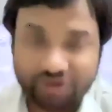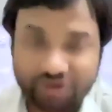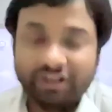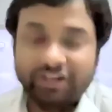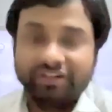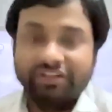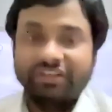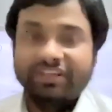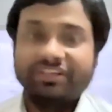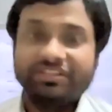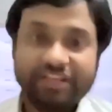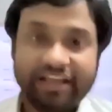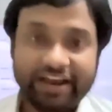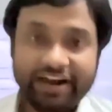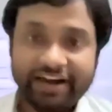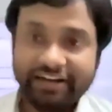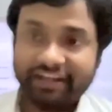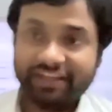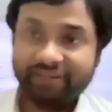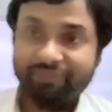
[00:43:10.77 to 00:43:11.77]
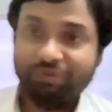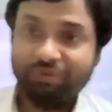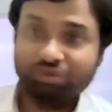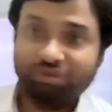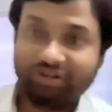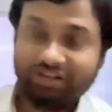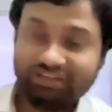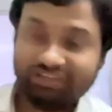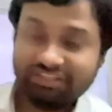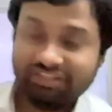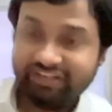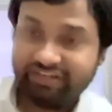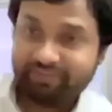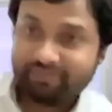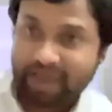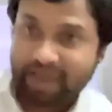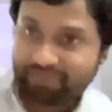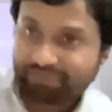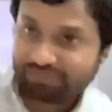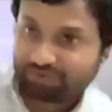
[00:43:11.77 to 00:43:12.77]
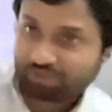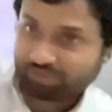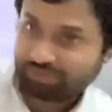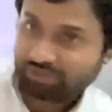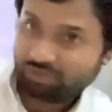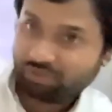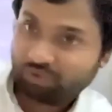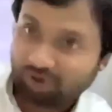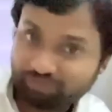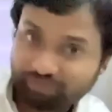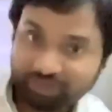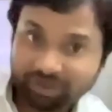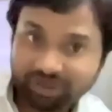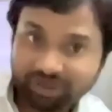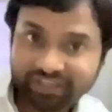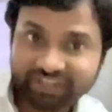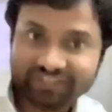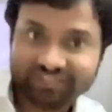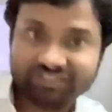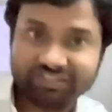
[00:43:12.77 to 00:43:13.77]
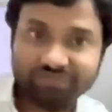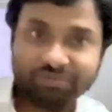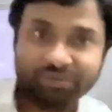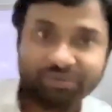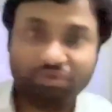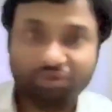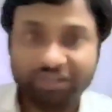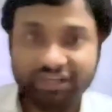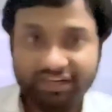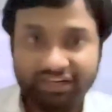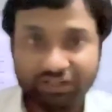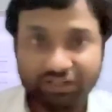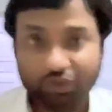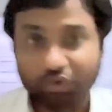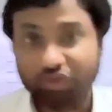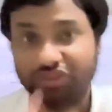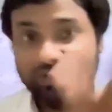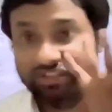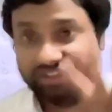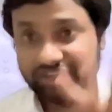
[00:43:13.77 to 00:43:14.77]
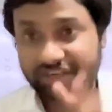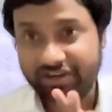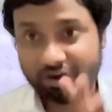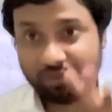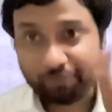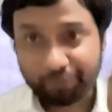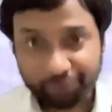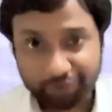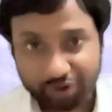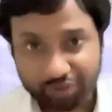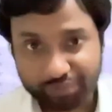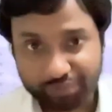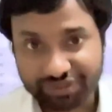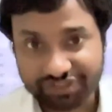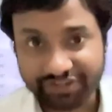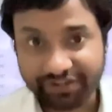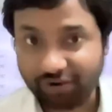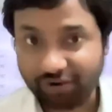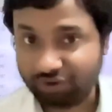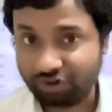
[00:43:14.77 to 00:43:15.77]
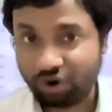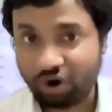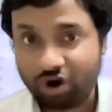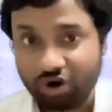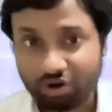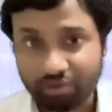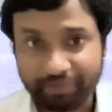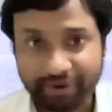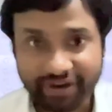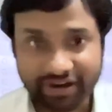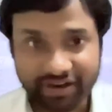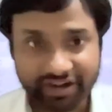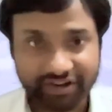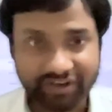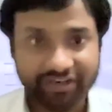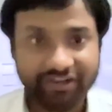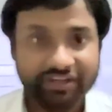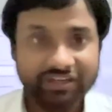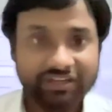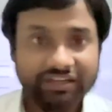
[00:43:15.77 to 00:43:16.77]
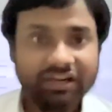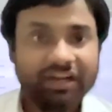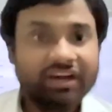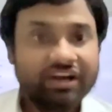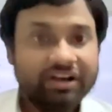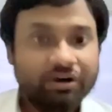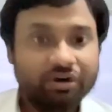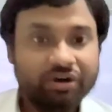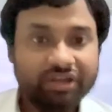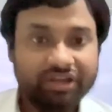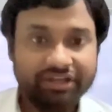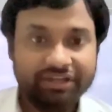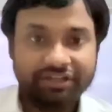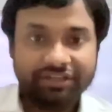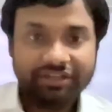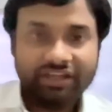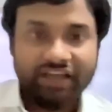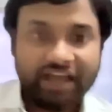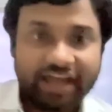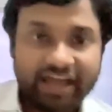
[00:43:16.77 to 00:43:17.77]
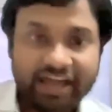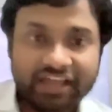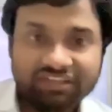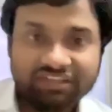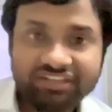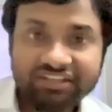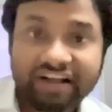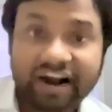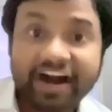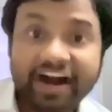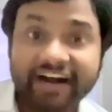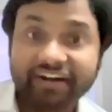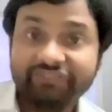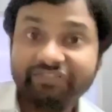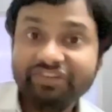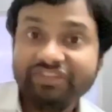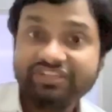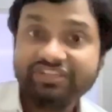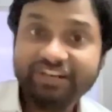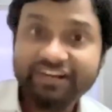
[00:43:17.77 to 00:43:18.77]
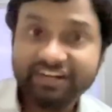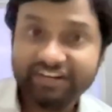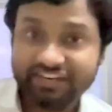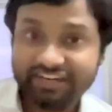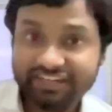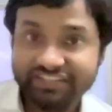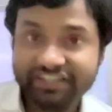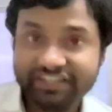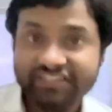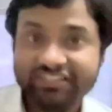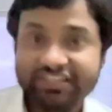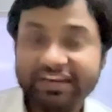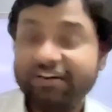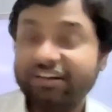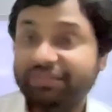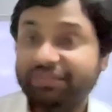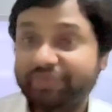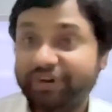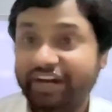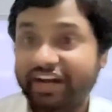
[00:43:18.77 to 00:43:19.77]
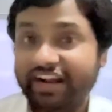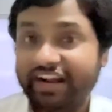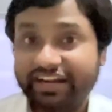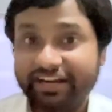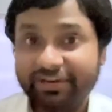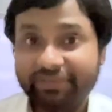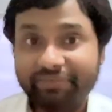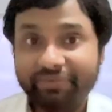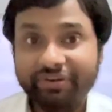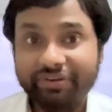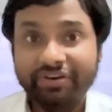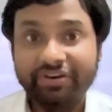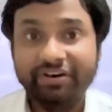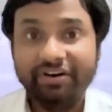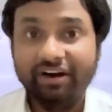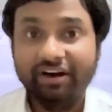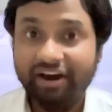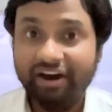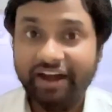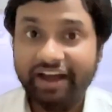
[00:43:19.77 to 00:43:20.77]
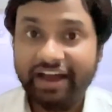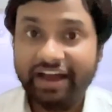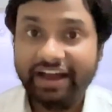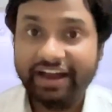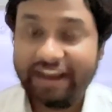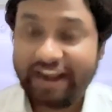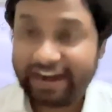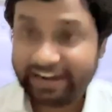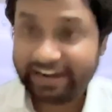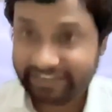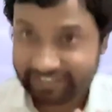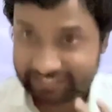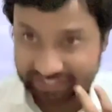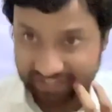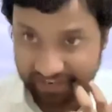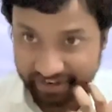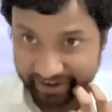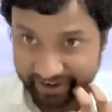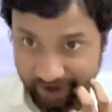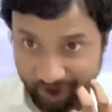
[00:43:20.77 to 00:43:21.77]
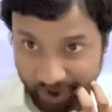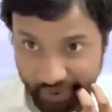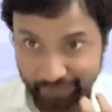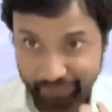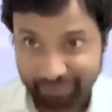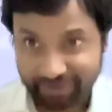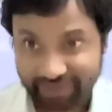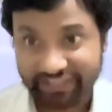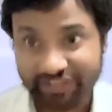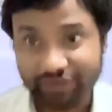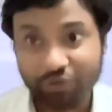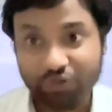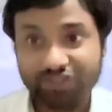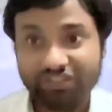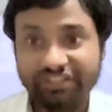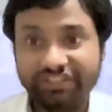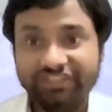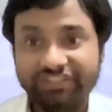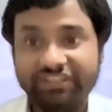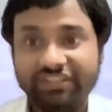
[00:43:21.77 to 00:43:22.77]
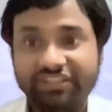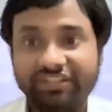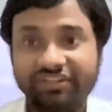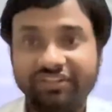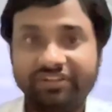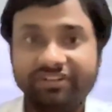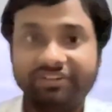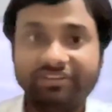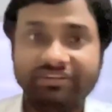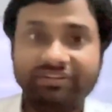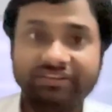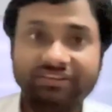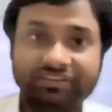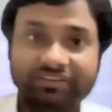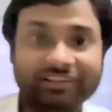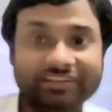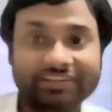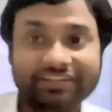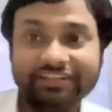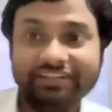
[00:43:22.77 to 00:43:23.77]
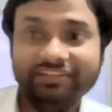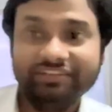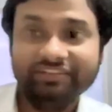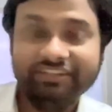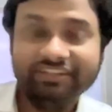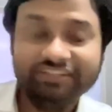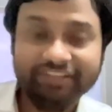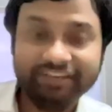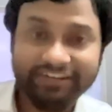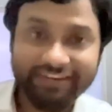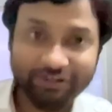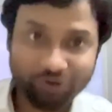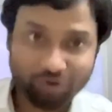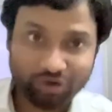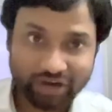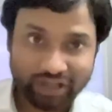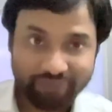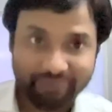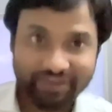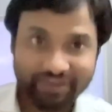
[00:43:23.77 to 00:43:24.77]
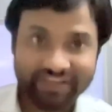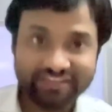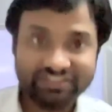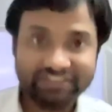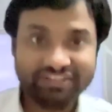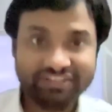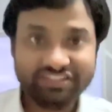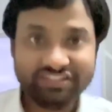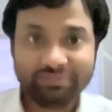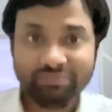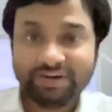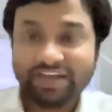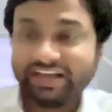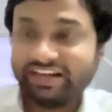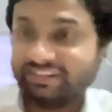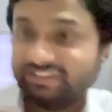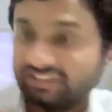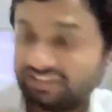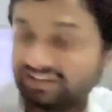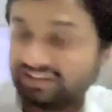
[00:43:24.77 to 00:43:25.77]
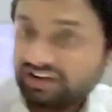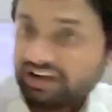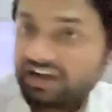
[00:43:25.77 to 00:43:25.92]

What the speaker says: things, and give you the 3D maps of the whole buildings, able to create using the computer vision or the autometry. Okay. And then the artificial intelligence and the predictive analytics are now being used in the indoor navigation system, like the